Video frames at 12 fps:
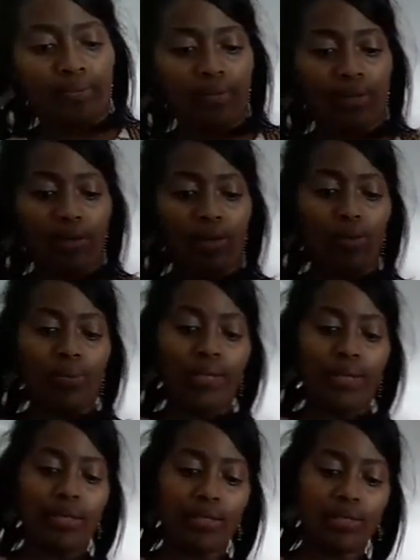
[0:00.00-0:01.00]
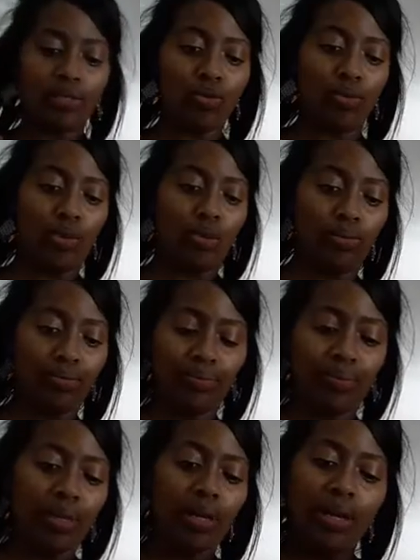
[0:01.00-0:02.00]
Not complicated at all.
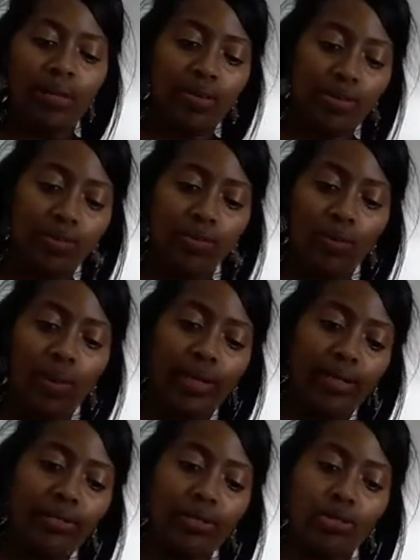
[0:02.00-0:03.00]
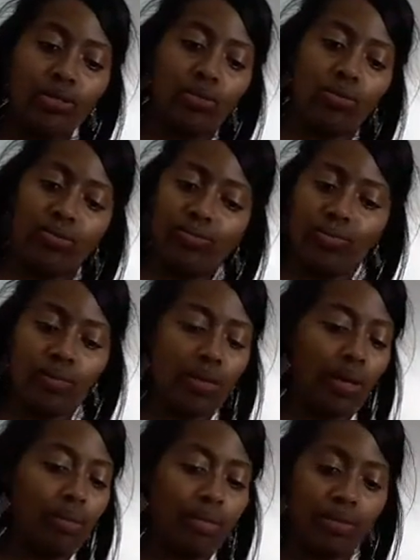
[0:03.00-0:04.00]
This was quite easy, too.
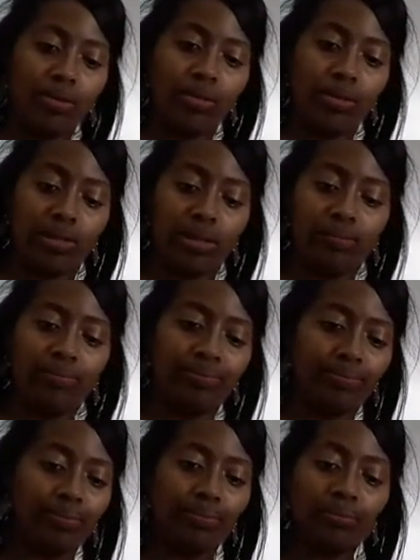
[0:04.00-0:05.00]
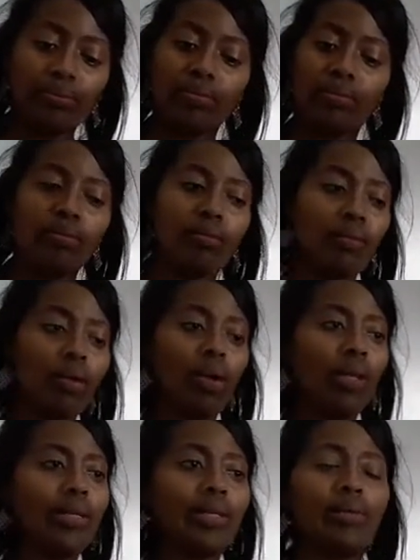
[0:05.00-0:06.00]
I mean, seriously. All
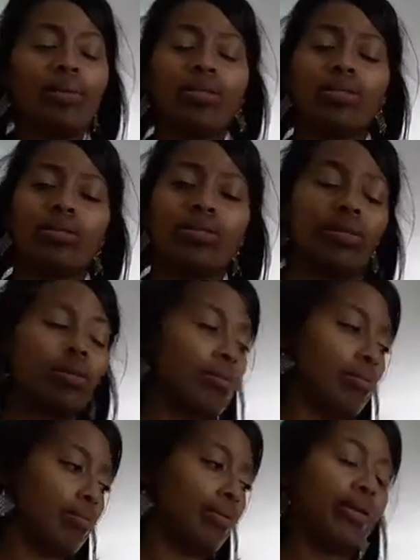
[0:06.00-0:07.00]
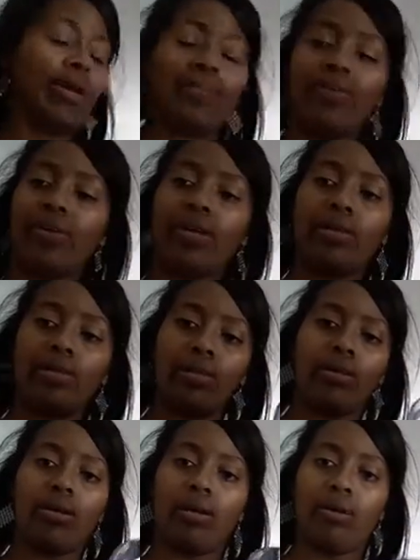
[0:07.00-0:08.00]
I did was put everything in the,
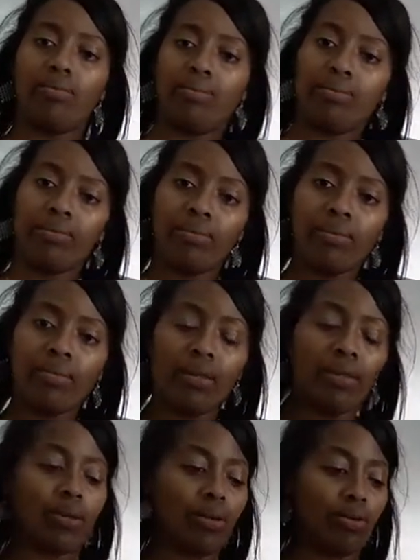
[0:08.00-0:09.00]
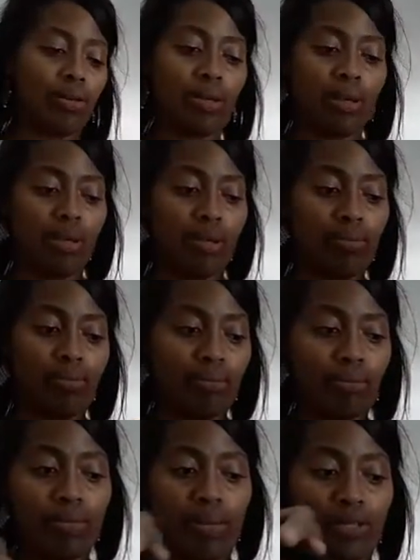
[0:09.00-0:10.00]

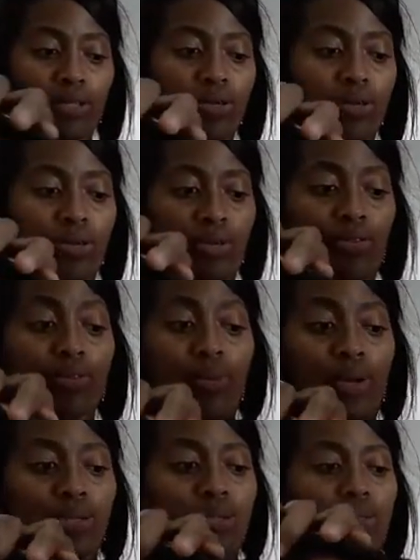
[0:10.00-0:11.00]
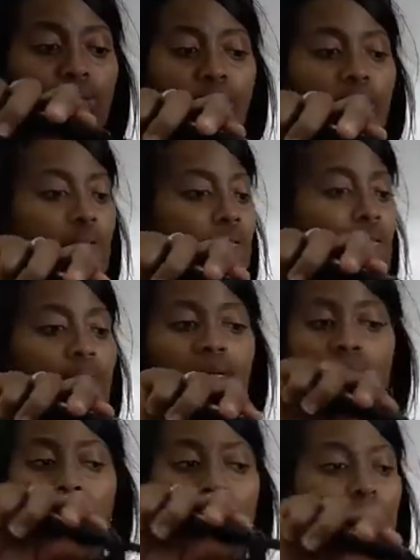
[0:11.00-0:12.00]
the mixer, the food processor,
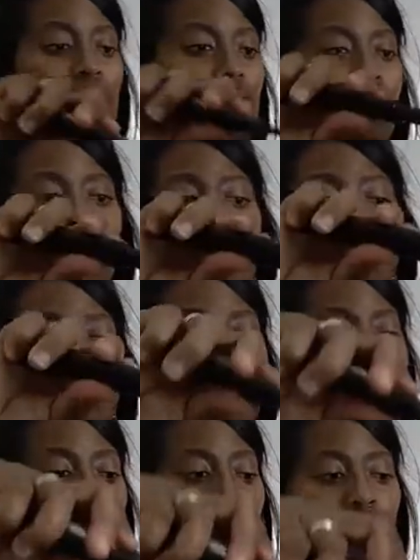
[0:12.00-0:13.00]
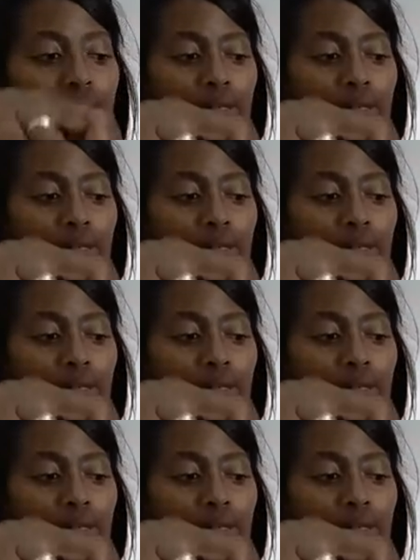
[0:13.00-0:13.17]
gave it a whirl.